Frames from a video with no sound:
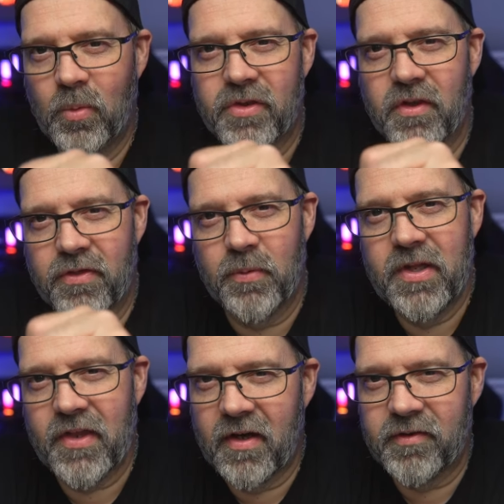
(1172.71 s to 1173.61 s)
With the
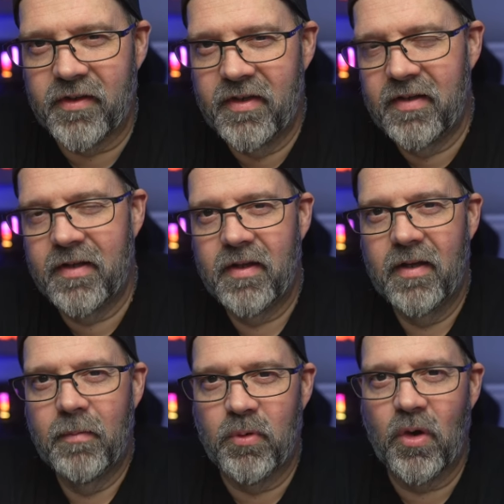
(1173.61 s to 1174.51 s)
3000 nit
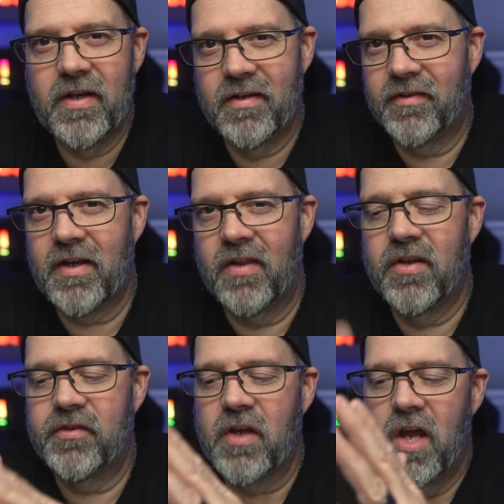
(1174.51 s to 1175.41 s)
brightness on
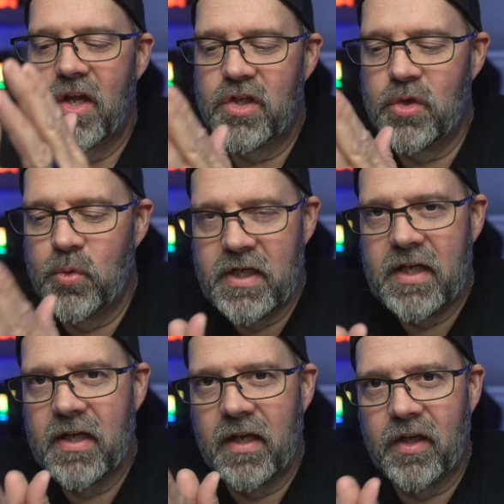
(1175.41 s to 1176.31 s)
this, you
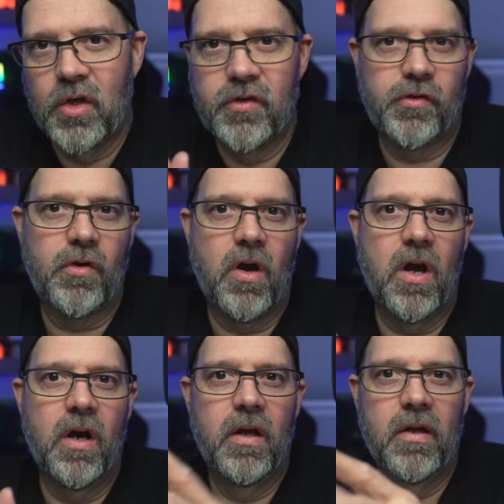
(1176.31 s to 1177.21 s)
need a good
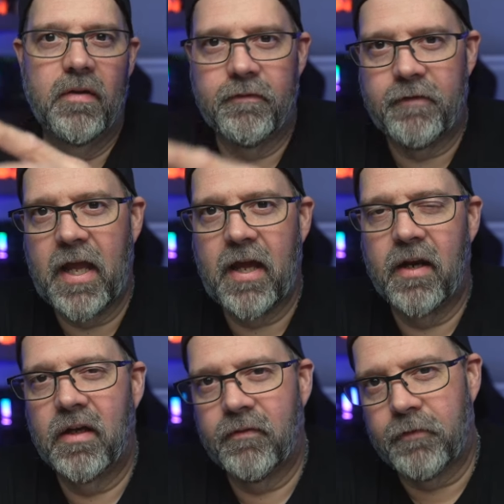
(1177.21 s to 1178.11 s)
strong
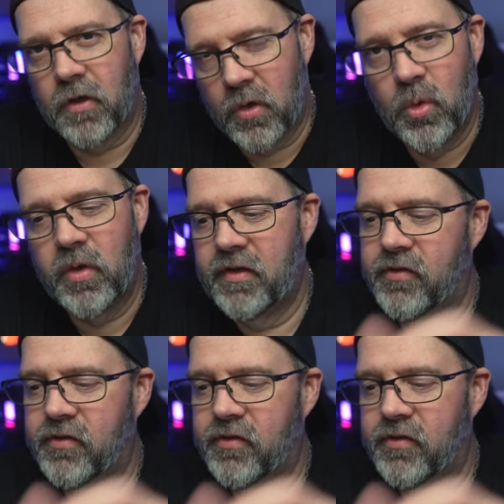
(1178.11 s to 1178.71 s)
fan for a cooling